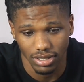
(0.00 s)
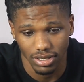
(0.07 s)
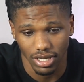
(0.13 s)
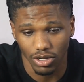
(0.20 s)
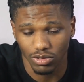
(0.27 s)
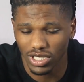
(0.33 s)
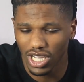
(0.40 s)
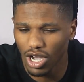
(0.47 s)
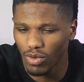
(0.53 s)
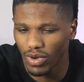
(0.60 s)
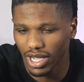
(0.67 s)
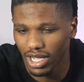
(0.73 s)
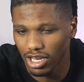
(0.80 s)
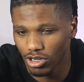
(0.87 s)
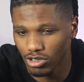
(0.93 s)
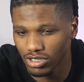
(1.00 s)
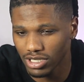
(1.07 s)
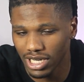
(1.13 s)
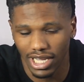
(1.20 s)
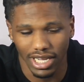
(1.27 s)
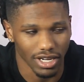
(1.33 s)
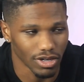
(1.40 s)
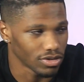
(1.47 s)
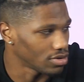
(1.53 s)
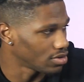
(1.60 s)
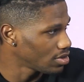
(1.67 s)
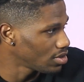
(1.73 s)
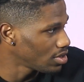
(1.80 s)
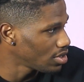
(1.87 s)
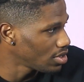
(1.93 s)
it was always close knit though.
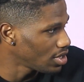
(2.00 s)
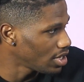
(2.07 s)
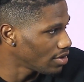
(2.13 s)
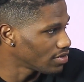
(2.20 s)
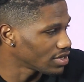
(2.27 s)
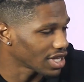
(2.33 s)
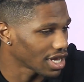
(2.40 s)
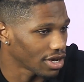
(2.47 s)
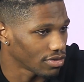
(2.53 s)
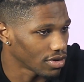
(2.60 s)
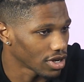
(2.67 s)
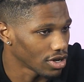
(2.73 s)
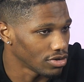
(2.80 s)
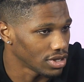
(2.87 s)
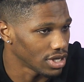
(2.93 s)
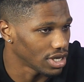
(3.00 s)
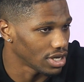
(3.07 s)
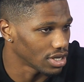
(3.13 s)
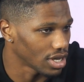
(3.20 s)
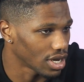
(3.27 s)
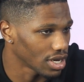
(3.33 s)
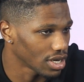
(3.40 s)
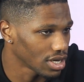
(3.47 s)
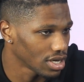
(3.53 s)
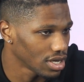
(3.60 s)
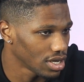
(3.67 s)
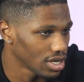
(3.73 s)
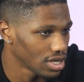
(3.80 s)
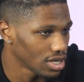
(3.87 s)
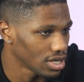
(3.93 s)
Everything was close knit. Like
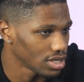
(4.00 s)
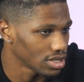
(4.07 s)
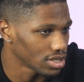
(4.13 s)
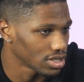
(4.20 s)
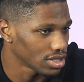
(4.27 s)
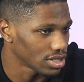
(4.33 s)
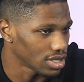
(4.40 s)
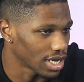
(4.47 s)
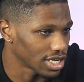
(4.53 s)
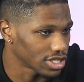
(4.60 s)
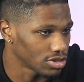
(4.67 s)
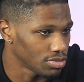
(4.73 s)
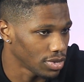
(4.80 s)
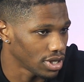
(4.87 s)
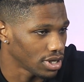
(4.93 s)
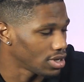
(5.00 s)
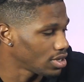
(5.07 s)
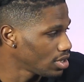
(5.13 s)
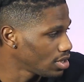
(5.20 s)
not too many.